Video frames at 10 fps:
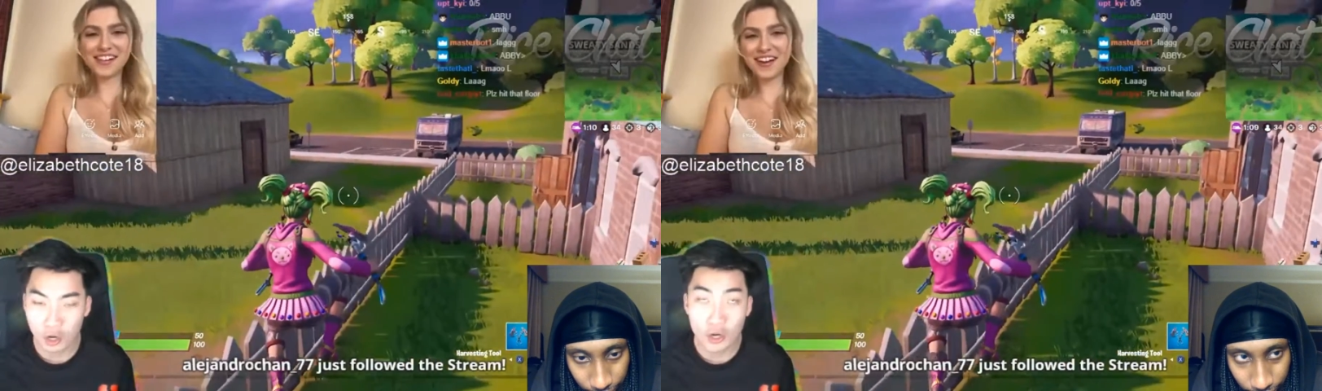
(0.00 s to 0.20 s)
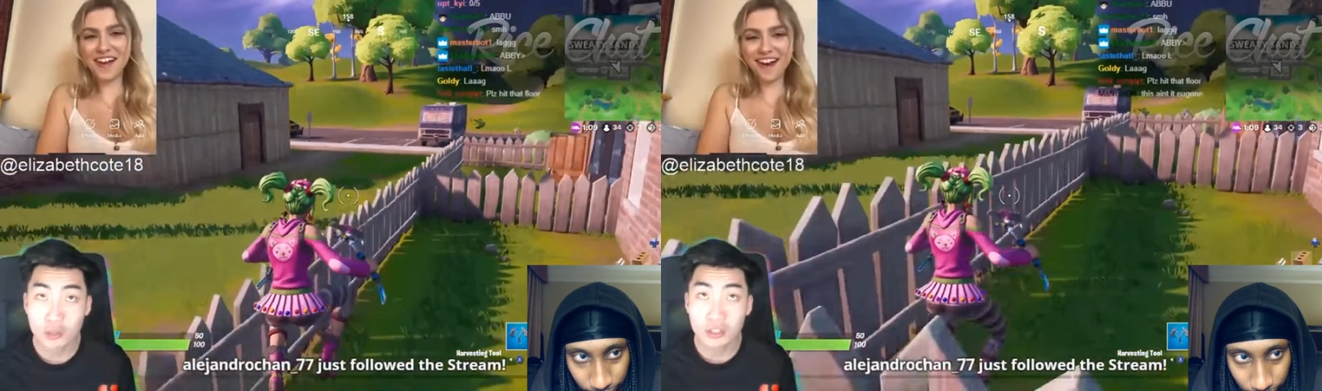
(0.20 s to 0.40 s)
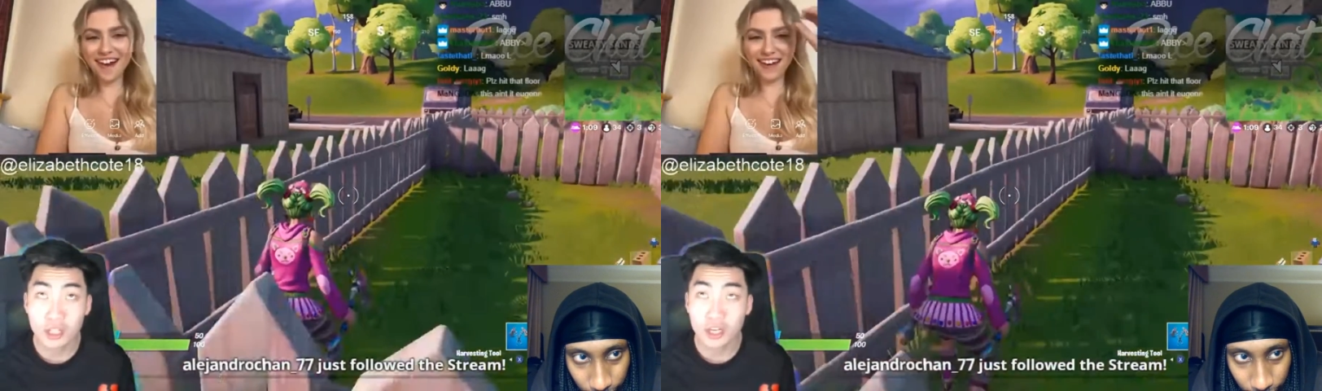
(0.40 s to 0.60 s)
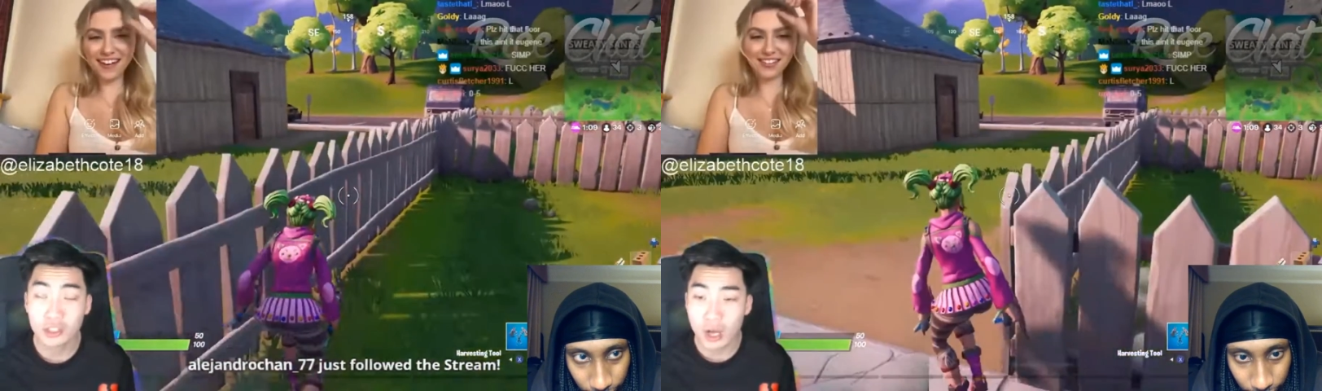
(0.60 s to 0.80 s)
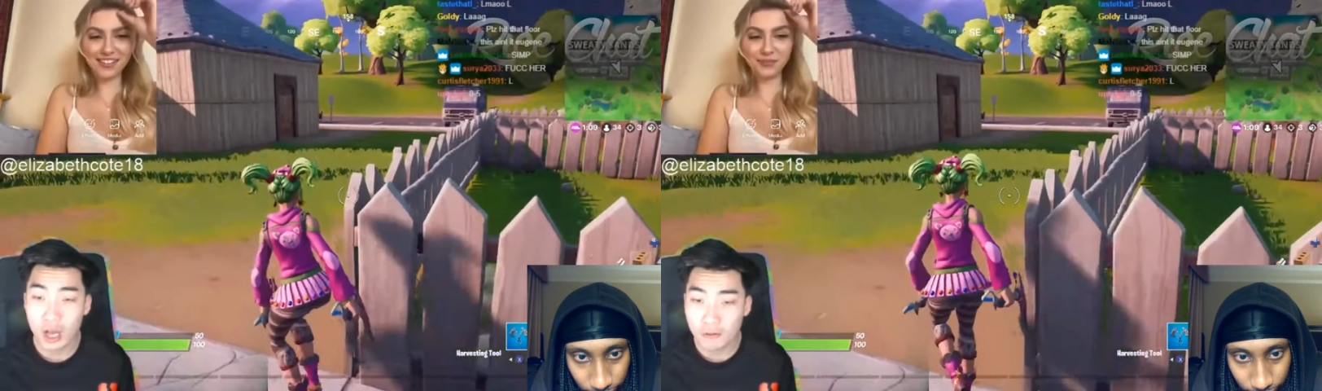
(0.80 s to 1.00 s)
Speaker 1: or no, sorry,
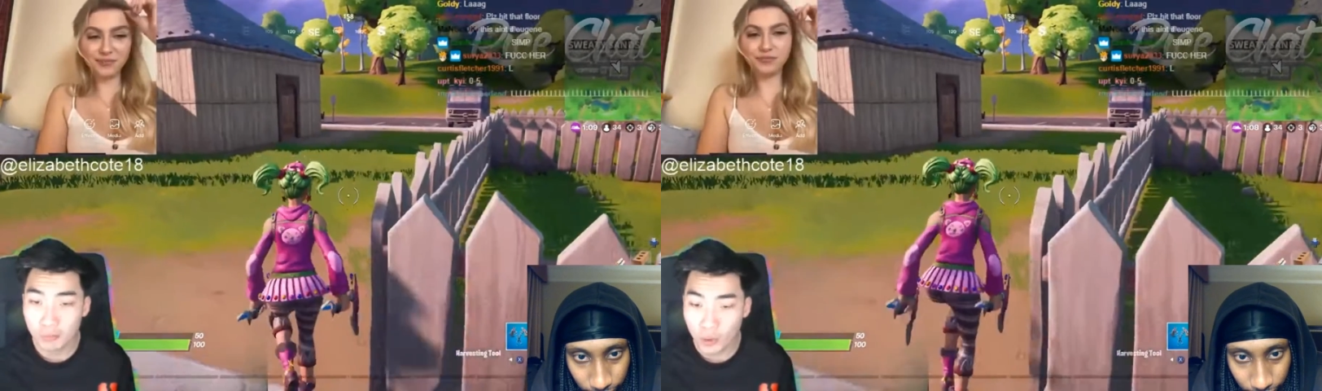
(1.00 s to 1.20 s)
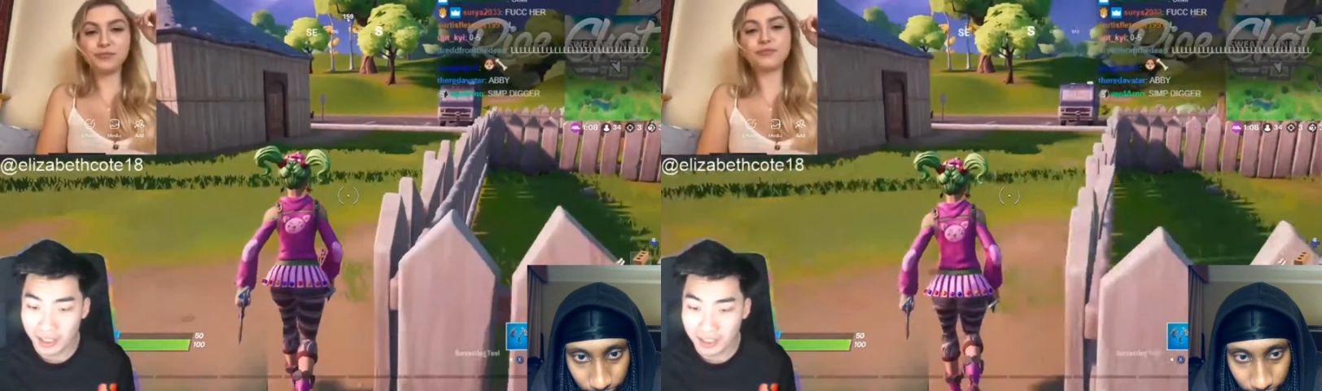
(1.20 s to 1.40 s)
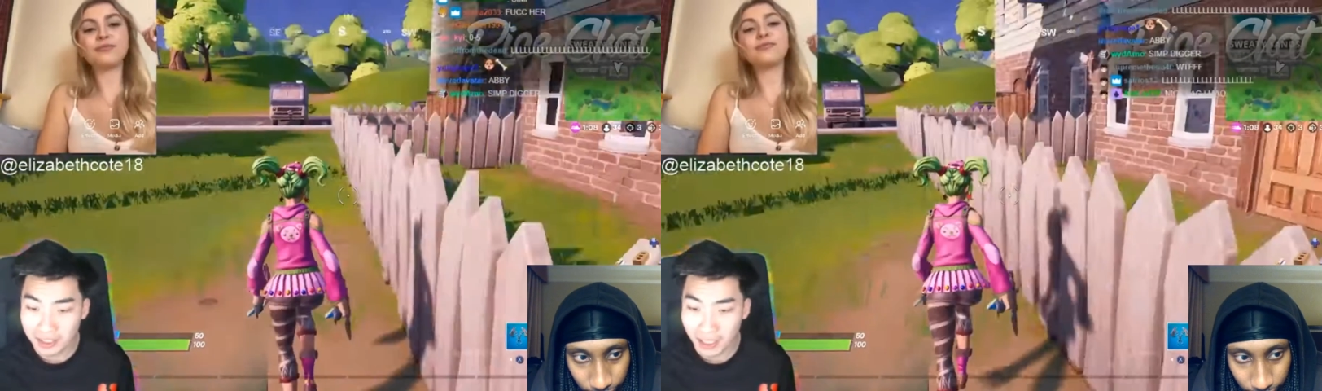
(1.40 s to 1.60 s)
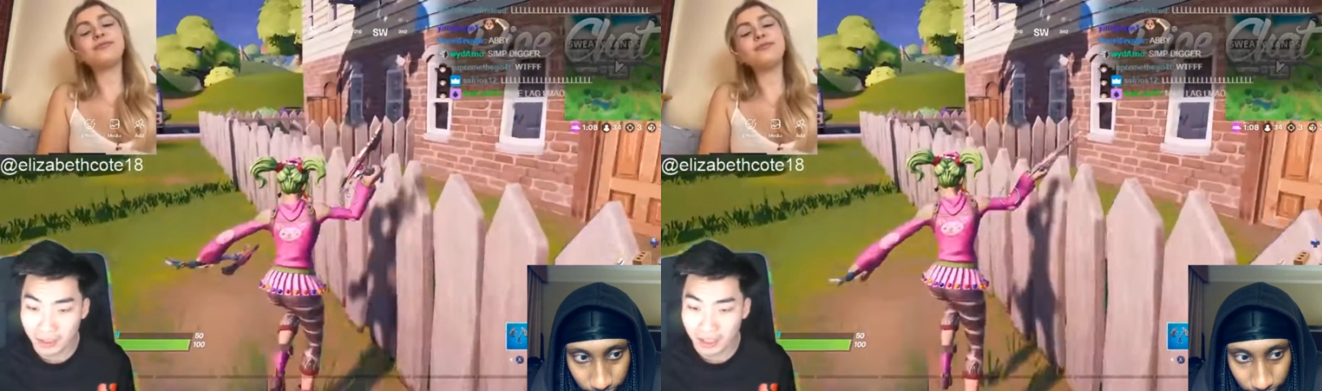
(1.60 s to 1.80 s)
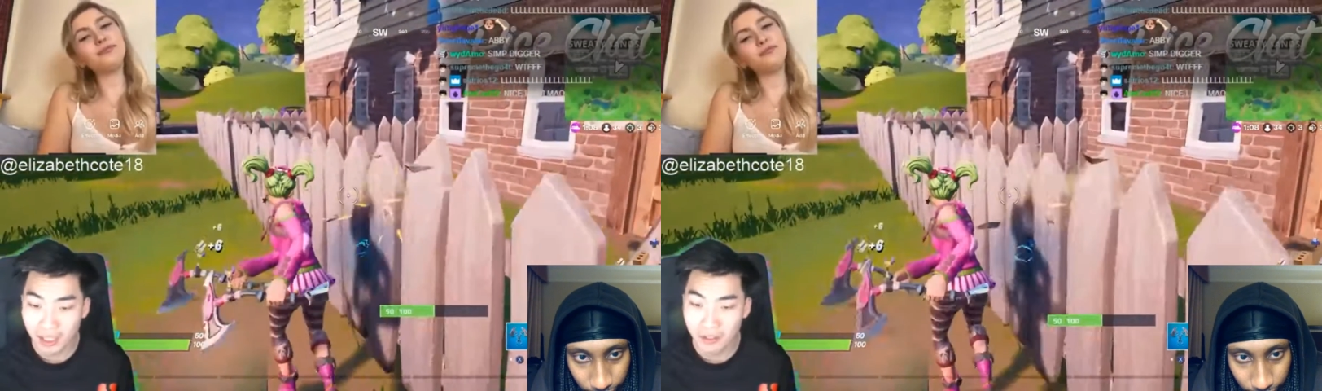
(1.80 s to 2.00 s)

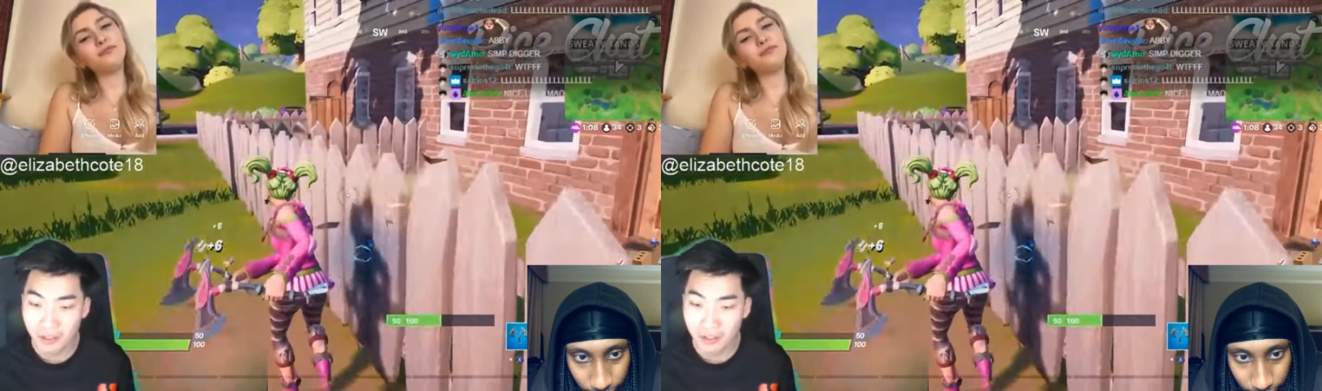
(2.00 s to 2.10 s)
12.7K